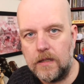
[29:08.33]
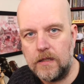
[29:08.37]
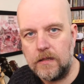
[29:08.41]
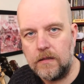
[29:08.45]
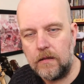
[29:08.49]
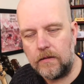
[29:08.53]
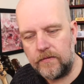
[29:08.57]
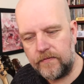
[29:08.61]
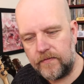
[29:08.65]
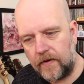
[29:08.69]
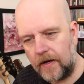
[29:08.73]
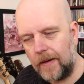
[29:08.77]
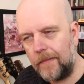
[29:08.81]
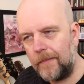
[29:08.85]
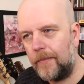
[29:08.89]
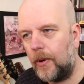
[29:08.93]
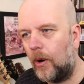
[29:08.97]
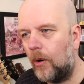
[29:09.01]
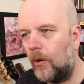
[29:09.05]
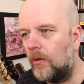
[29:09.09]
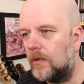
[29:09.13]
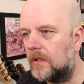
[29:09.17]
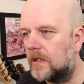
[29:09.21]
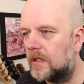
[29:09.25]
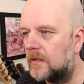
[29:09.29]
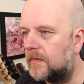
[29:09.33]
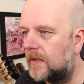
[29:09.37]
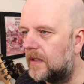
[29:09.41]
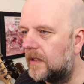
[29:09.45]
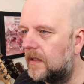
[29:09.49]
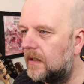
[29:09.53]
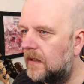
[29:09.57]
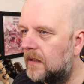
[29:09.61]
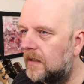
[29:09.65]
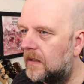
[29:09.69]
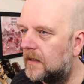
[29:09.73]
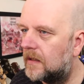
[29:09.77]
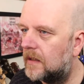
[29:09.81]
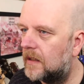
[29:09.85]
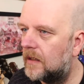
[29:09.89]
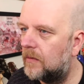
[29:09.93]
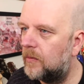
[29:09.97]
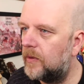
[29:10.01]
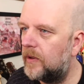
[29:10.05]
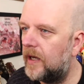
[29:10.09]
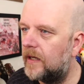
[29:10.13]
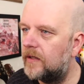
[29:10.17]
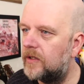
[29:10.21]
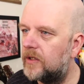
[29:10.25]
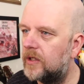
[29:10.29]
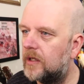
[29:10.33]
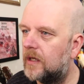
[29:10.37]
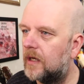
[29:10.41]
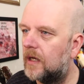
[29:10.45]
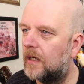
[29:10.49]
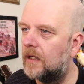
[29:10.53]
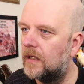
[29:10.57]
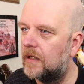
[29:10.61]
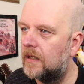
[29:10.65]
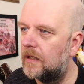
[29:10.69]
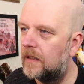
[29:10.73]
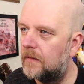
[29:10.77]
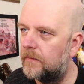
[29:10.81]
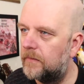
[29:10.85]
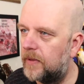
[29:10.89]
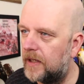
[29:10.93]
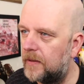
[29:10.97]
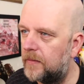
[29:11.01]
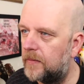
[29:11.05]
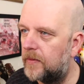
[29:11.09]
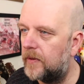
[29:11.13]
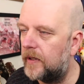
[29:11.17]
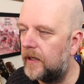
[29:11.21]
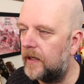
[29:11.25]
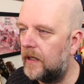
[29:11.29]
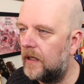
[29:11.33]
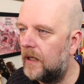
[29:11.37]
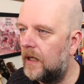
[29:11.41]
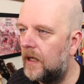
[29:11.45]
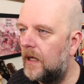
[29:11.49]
It's very important to me that we educate people here.